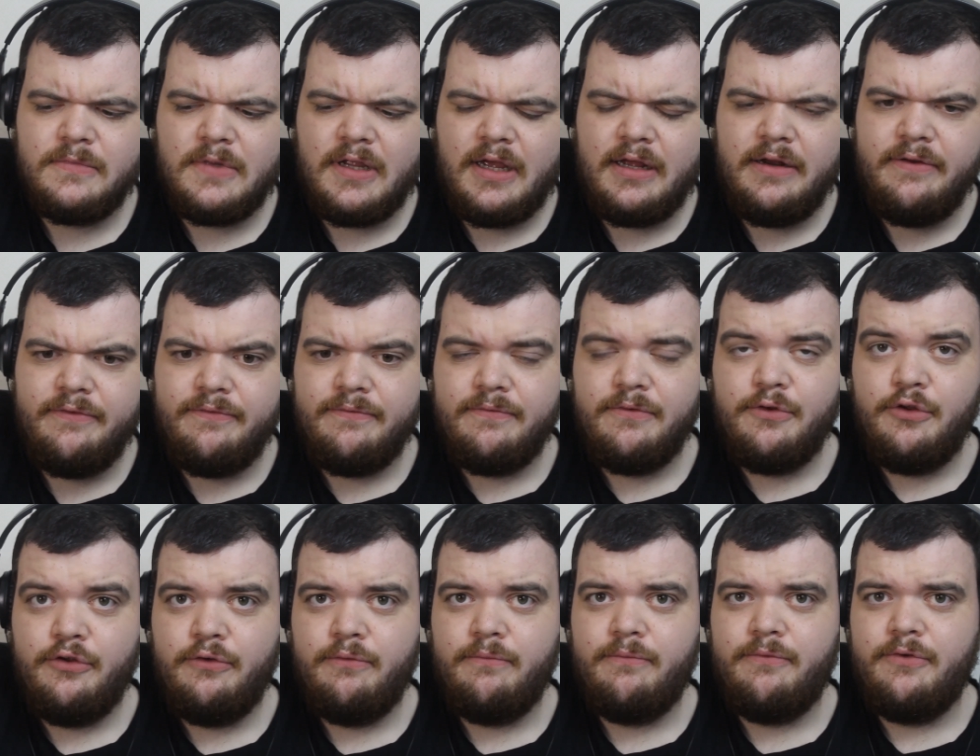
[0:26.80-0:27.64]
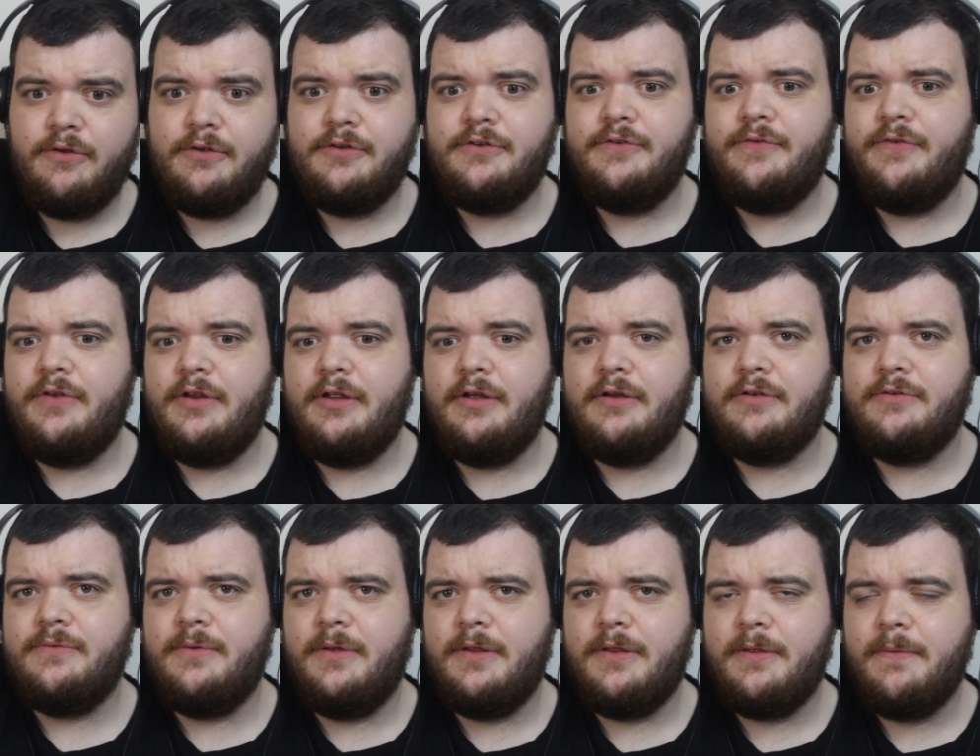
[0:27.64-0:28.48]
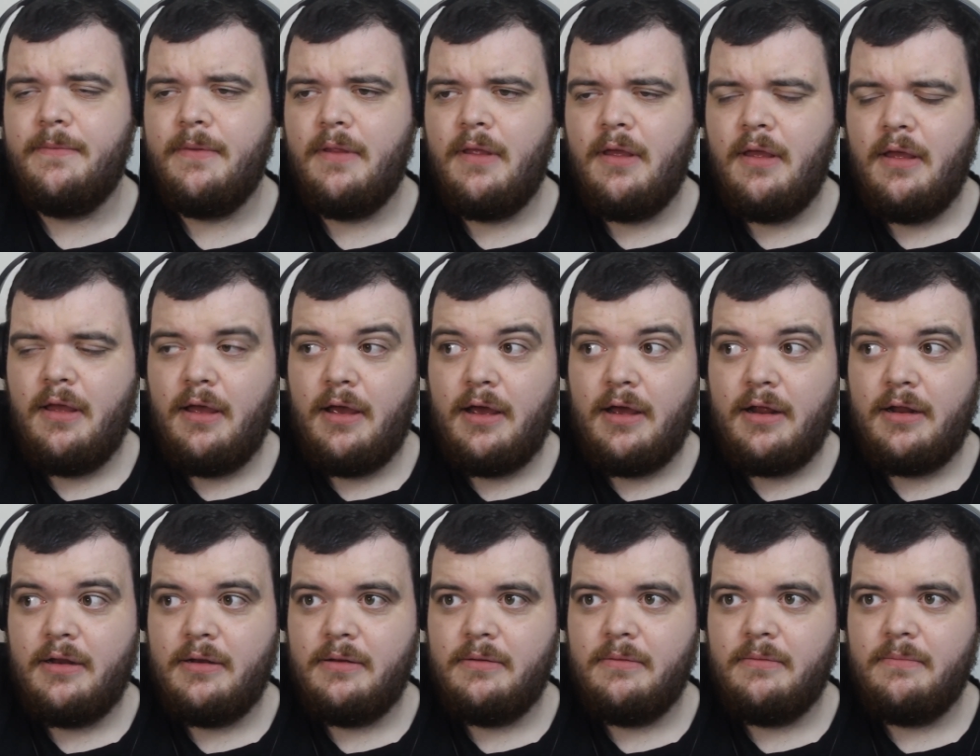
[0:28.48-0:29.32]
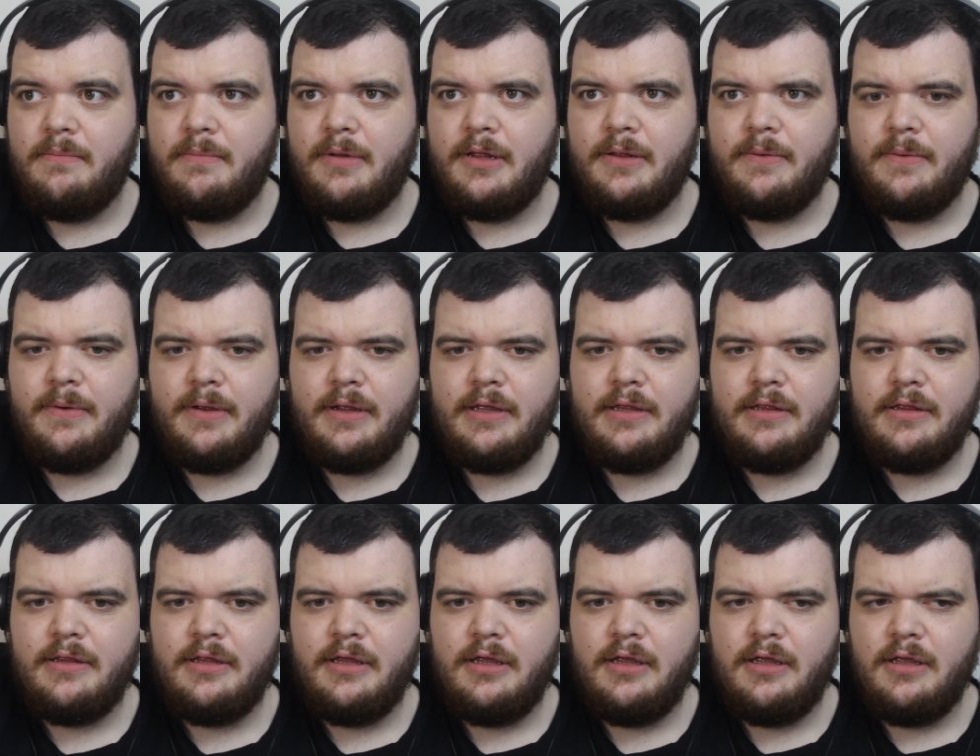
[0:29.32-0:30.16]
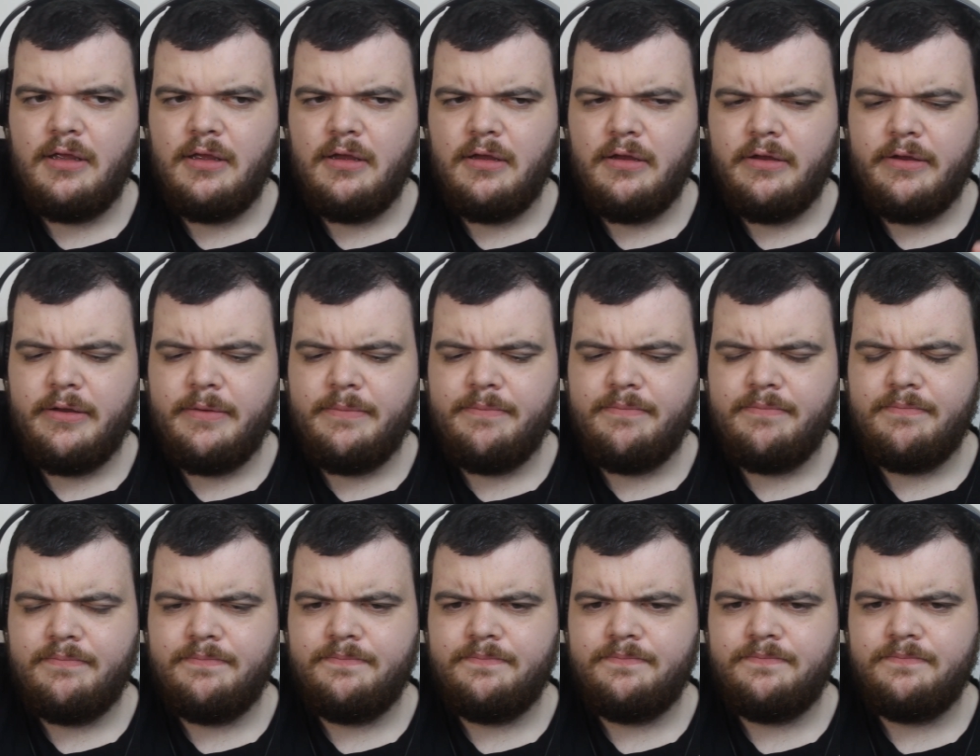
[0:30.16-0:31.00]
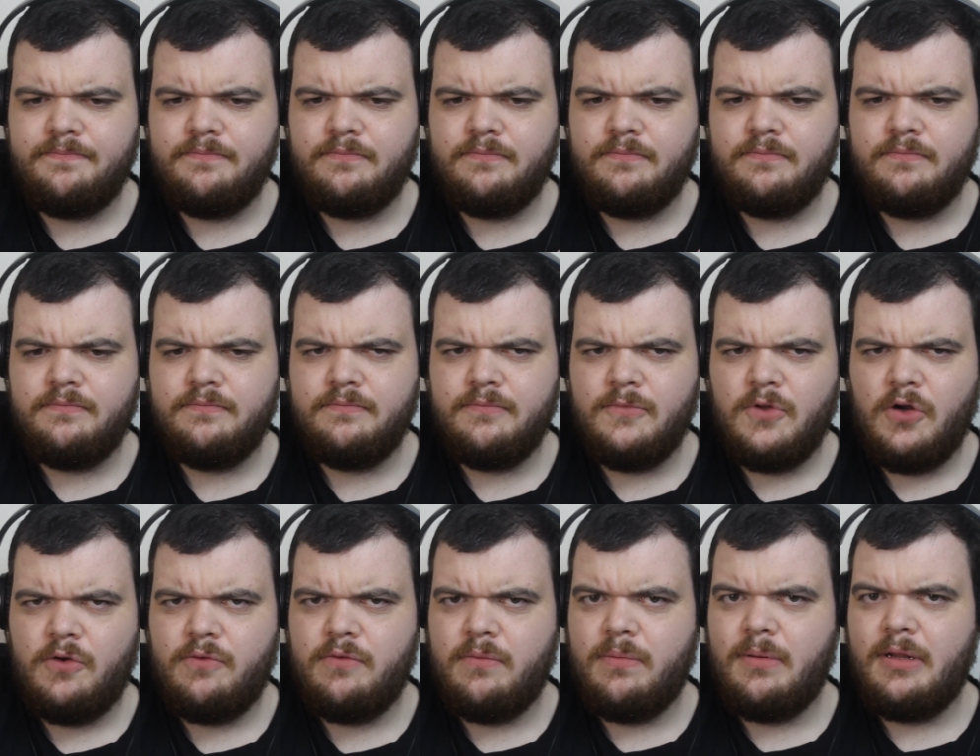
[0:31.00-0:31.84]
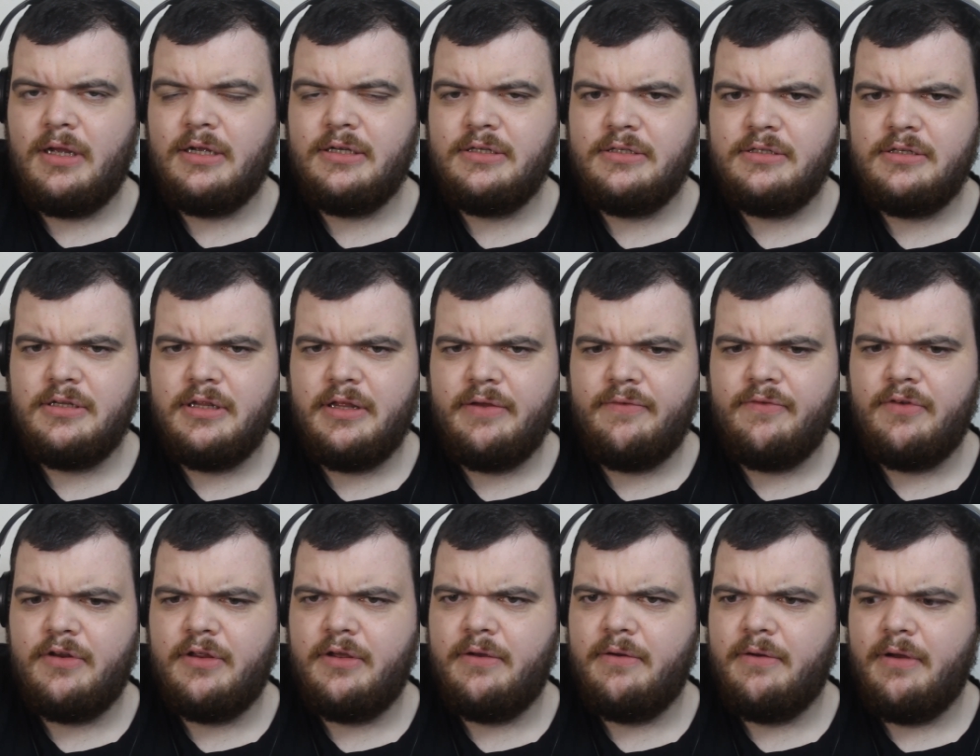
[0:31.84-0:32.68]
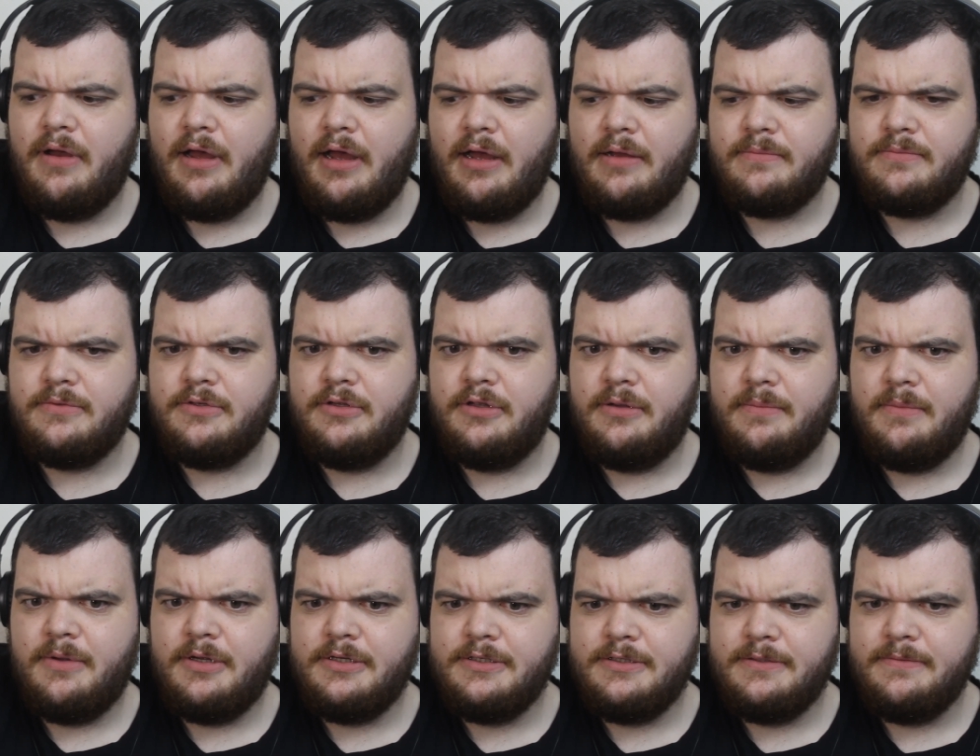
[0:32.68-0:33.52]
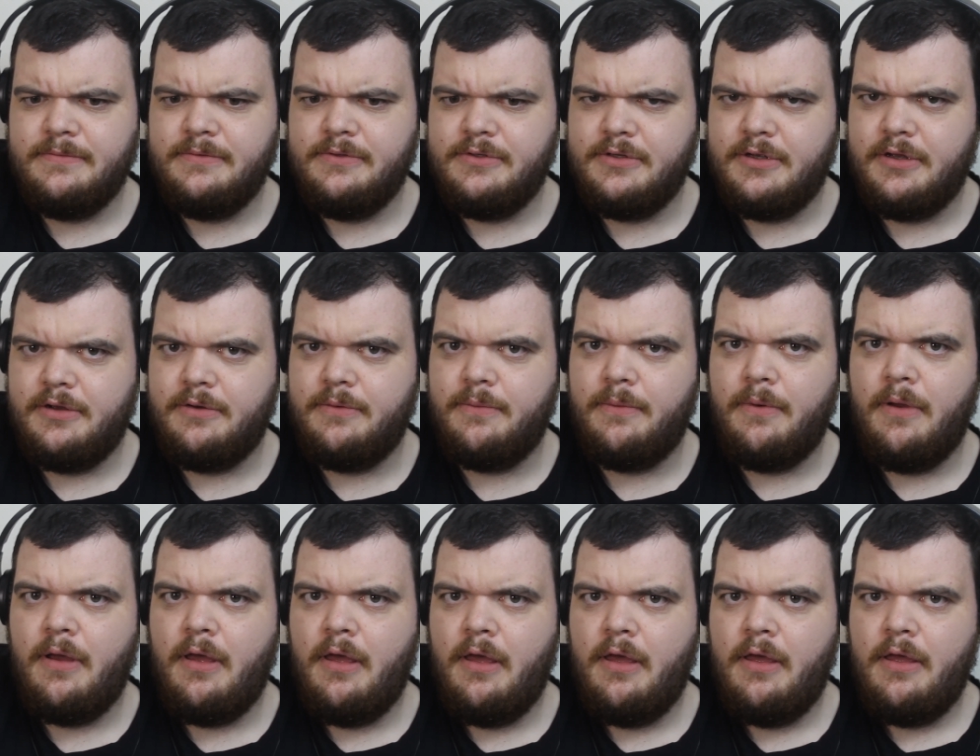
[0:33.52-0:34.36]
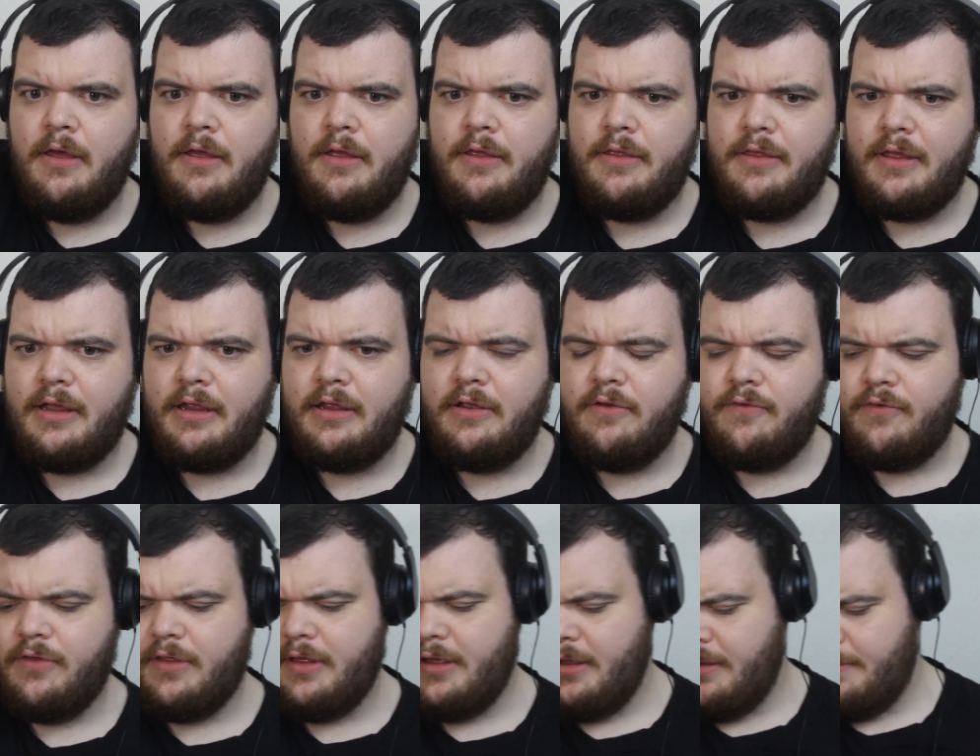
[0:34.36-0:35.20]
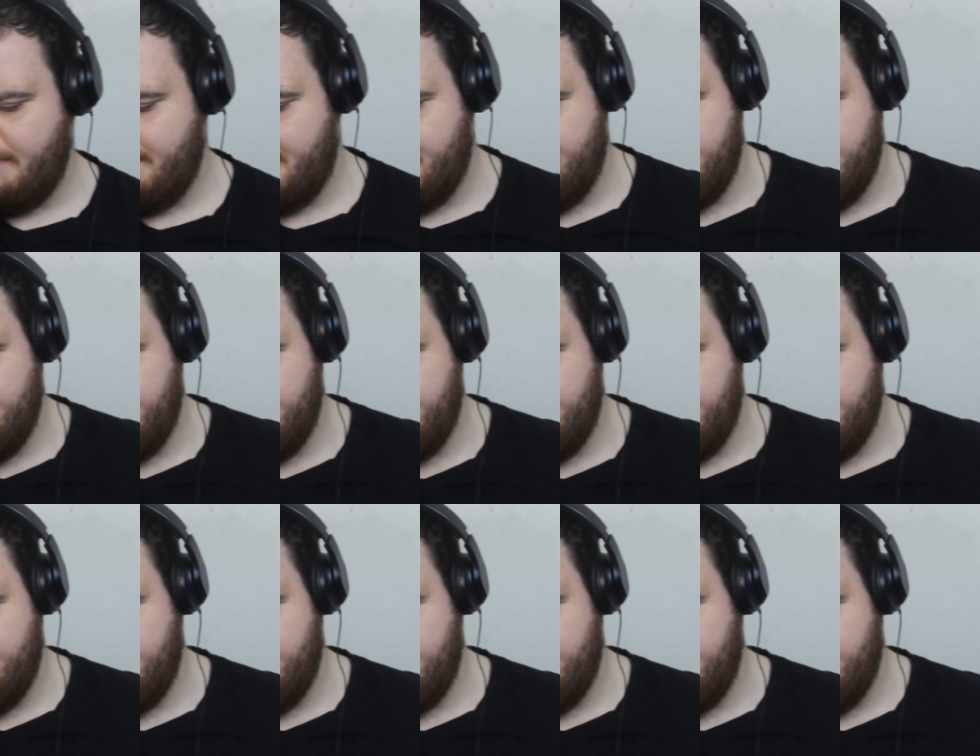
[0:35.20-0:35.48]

kind of do future videos with. And, by the way, the, um... replies to that video are absolutely amazing, so thank you for that.